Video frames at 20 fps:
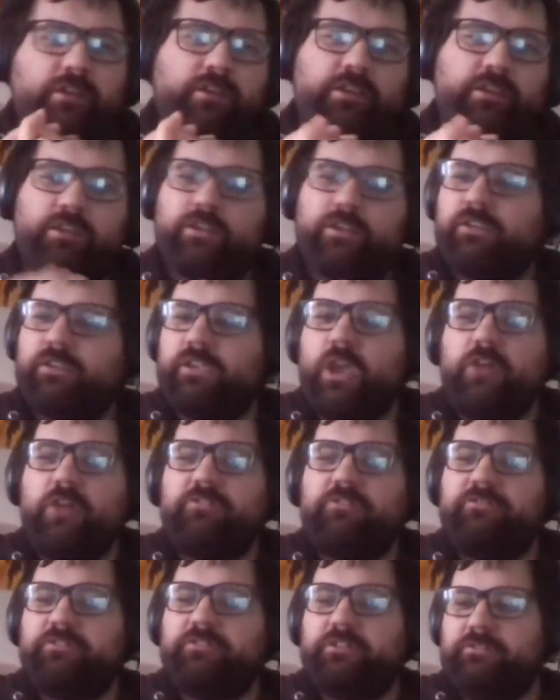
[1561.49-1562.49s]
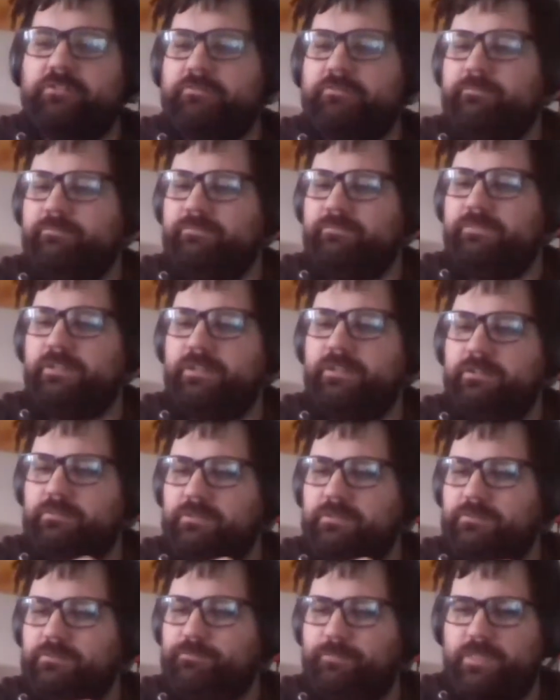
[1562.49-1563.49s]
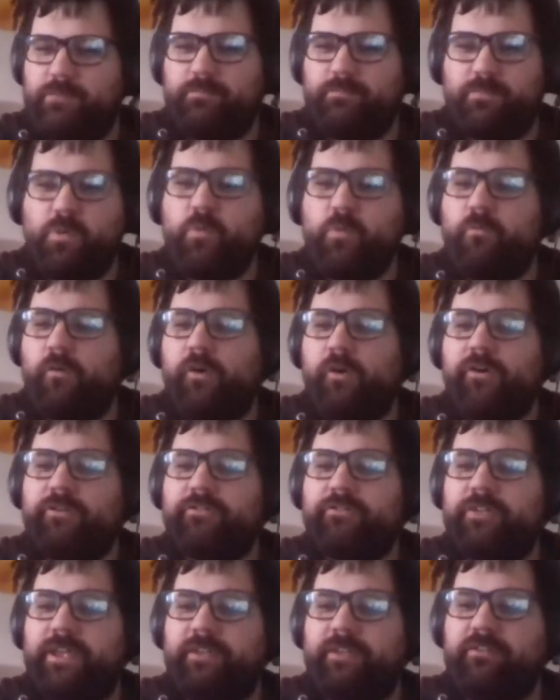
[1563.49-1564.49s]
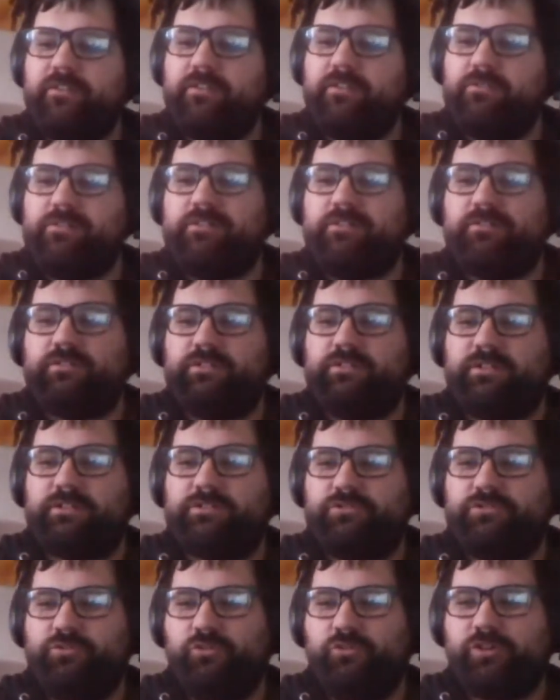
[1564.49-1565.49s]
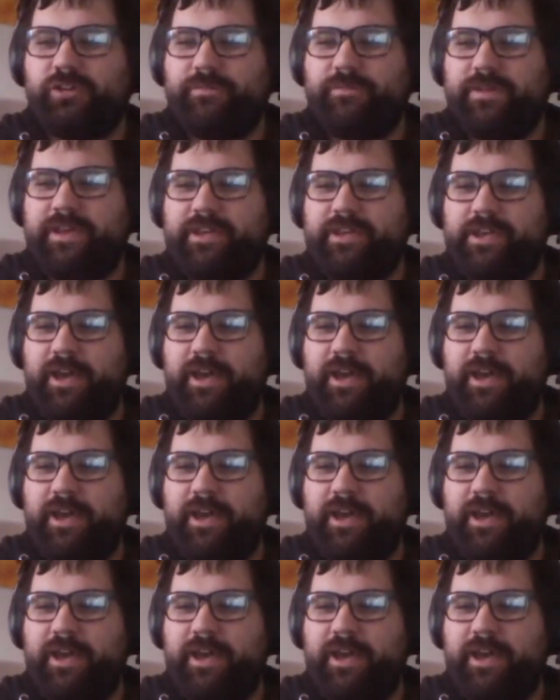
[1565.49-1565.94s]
going to move on and talk about